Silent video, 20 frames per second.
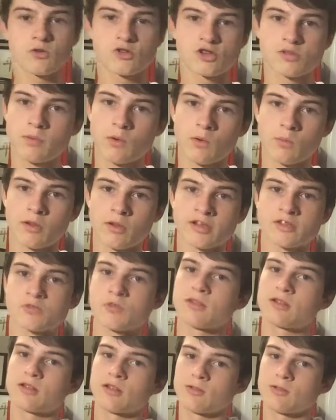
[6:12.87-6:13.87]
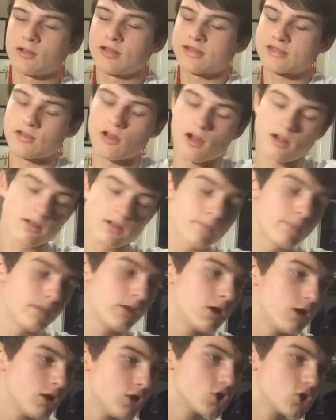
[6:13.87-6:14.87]
would just be replaced with another Let's Talk.
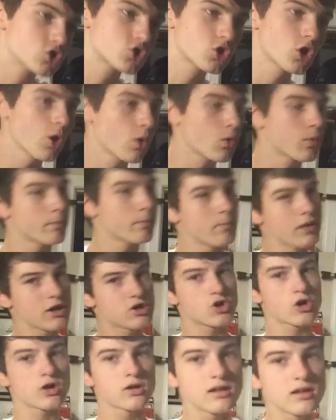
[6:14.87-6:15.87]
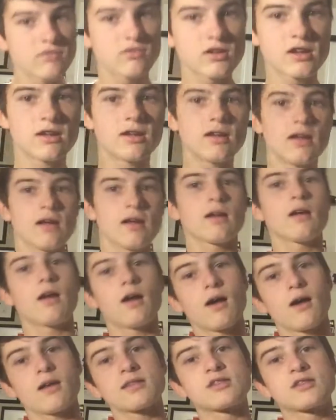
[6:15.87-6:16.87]
So make sure to leave
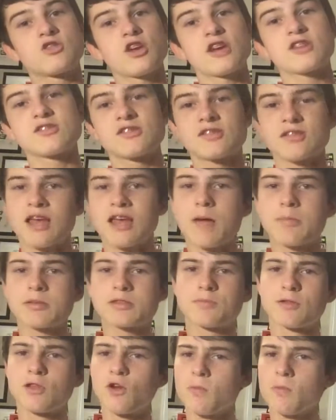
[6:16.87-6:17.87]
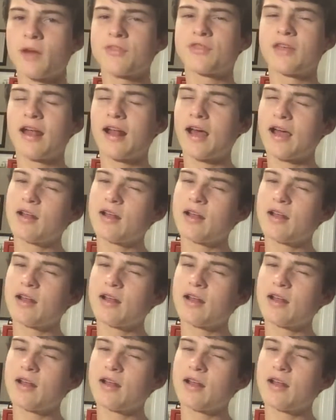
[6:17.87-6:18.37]
the suggestions in the comments below about that.